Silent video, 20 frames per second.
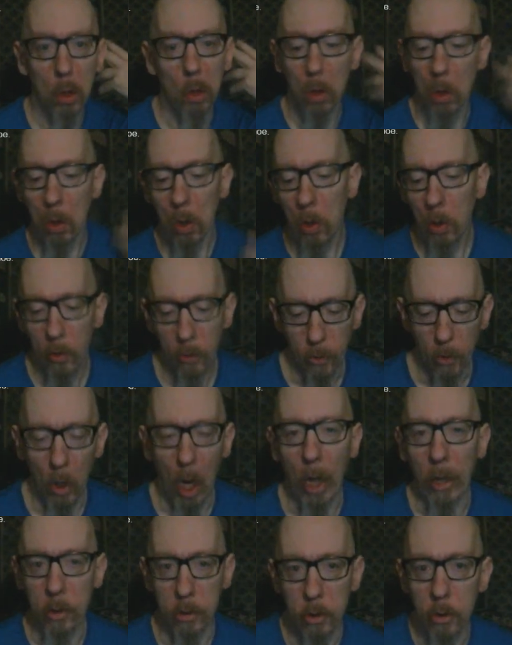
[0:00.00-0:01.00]
So I, you
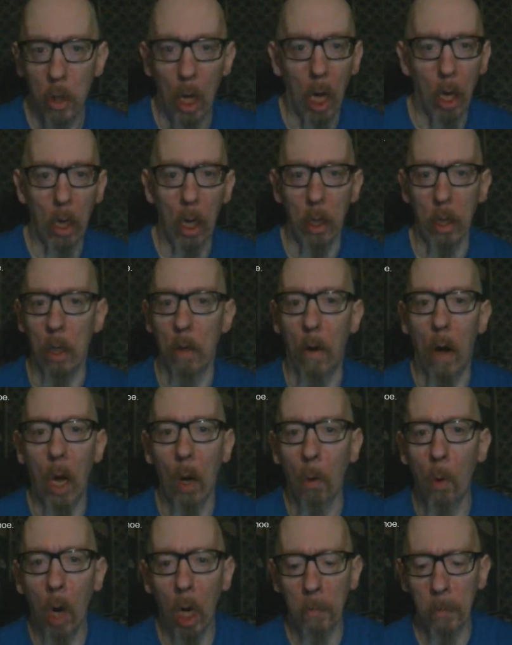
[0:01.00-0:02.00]
know, I don't want to
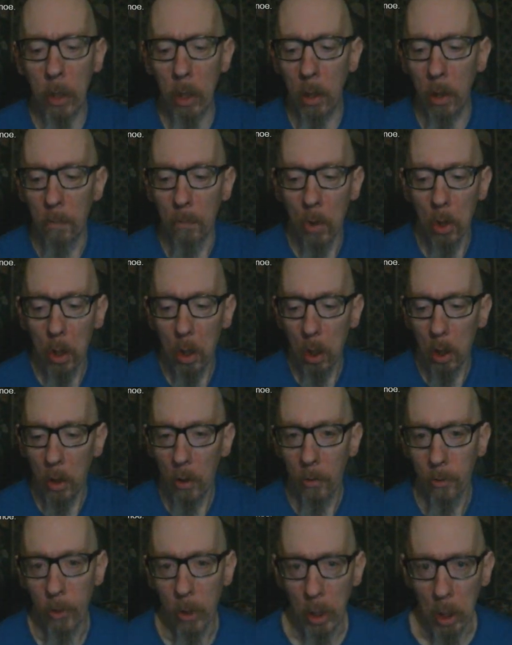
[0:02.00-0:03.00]
be sitting
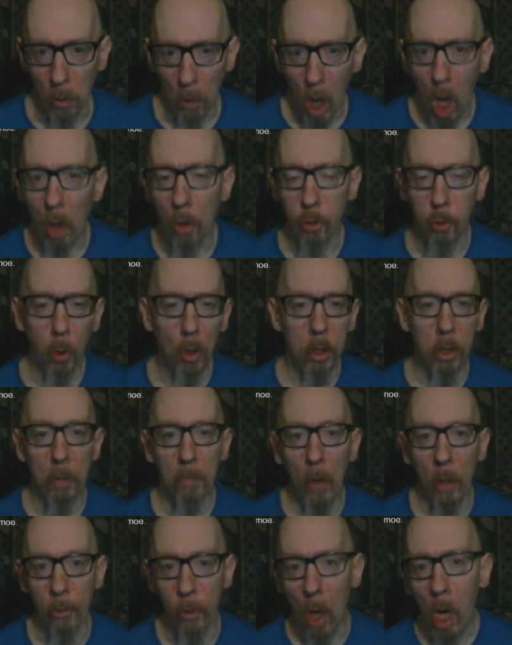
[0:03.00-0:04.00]
around twiddling my
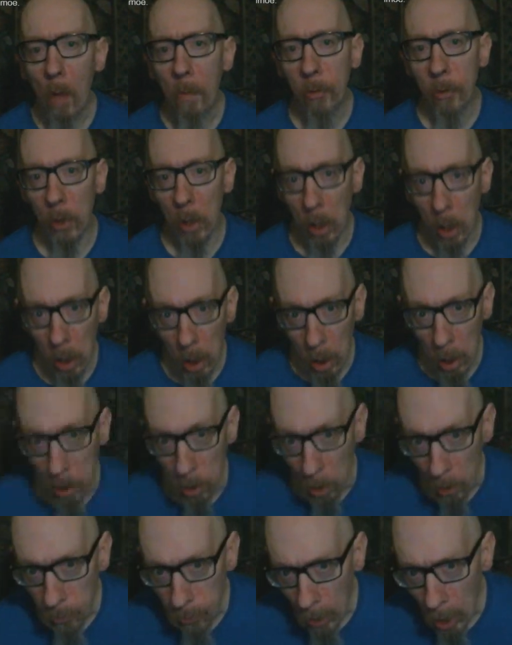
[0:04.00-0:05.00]
thumbs, and it looks
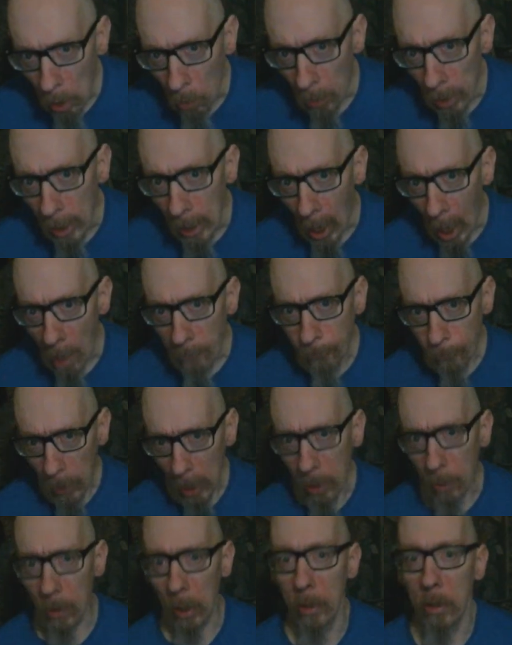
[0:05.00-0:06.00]
like we got flickering.
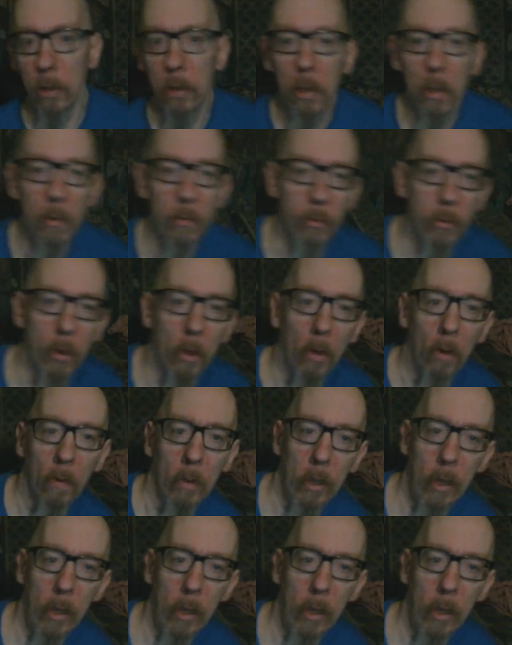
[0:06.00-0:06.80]
So yeah,